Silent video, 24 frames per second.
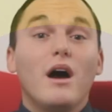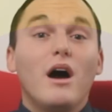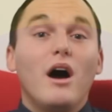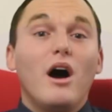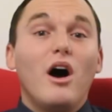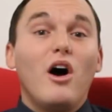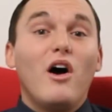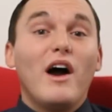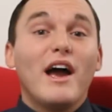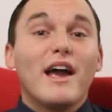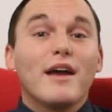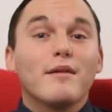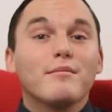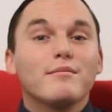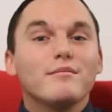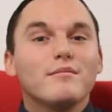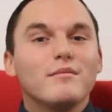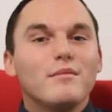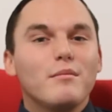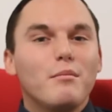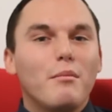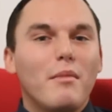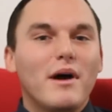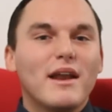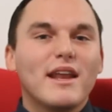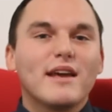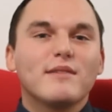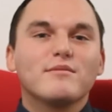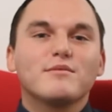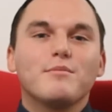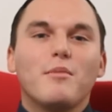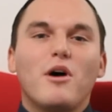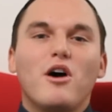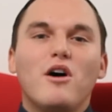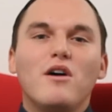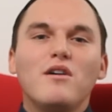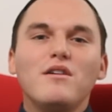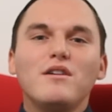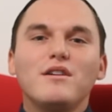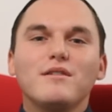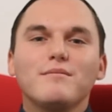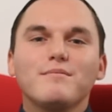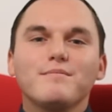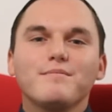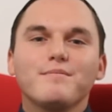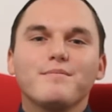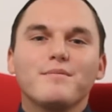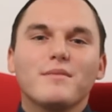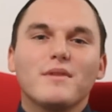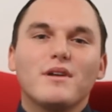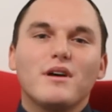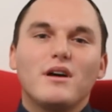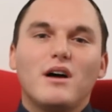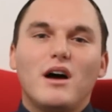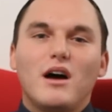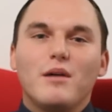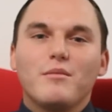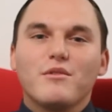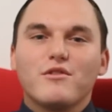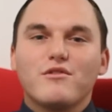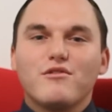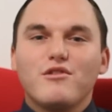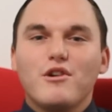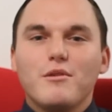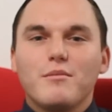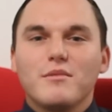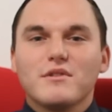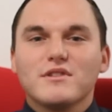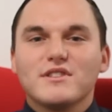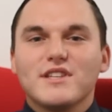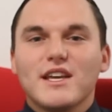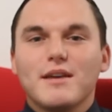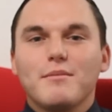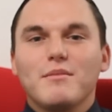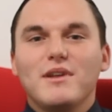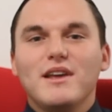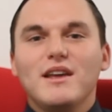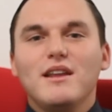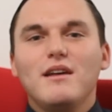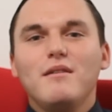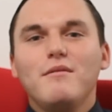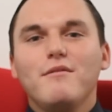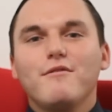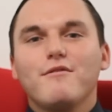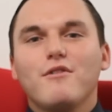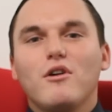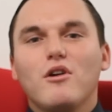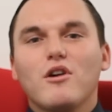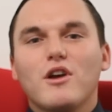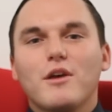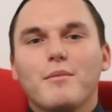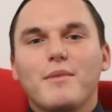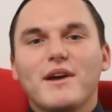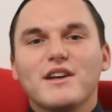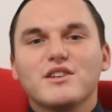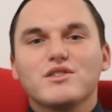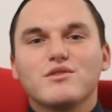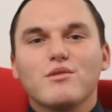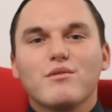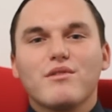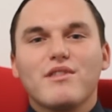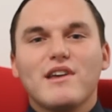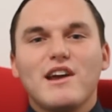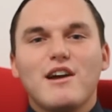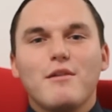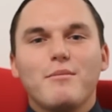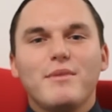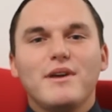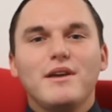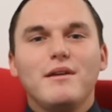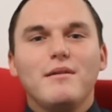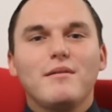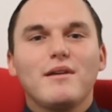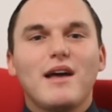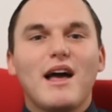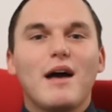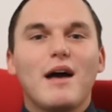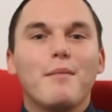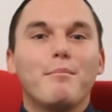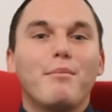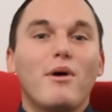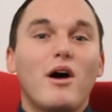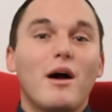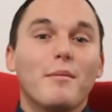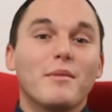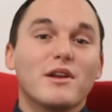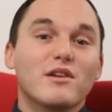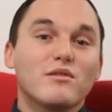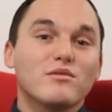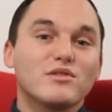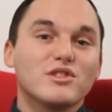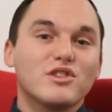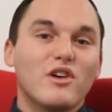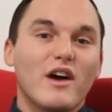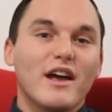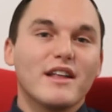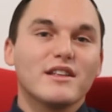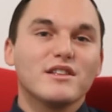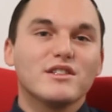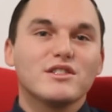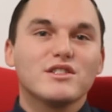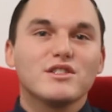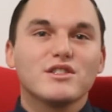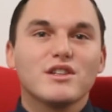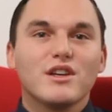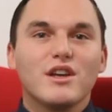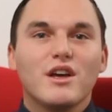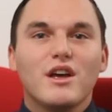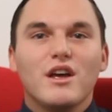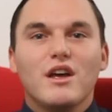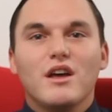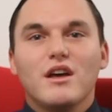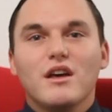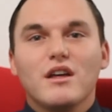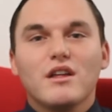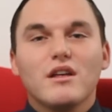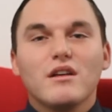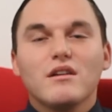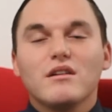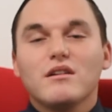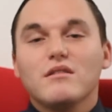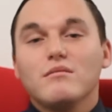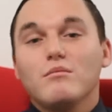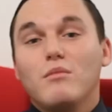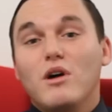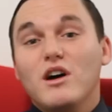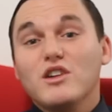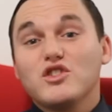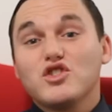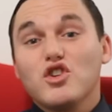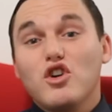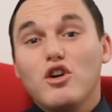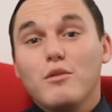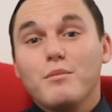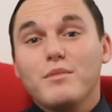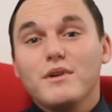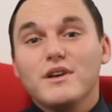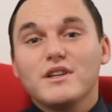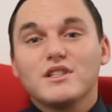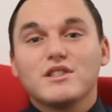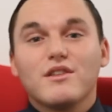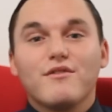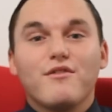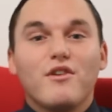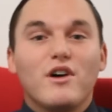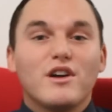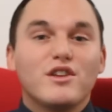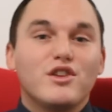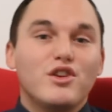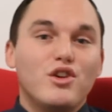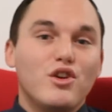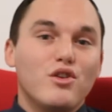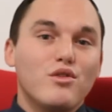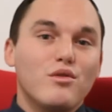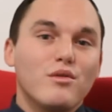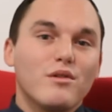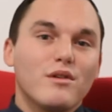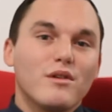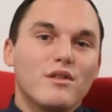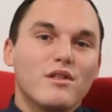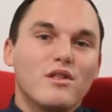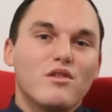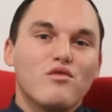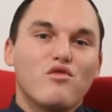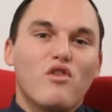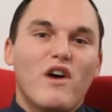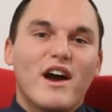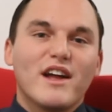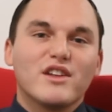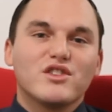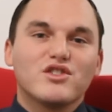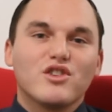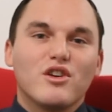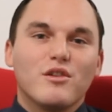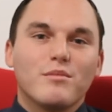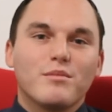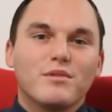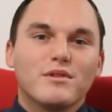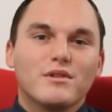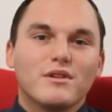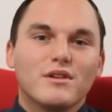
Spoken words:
Hi, my name's Mark. I'm a recruitment team leader for occupational therapy and biomedical science. My job is to find you the right job.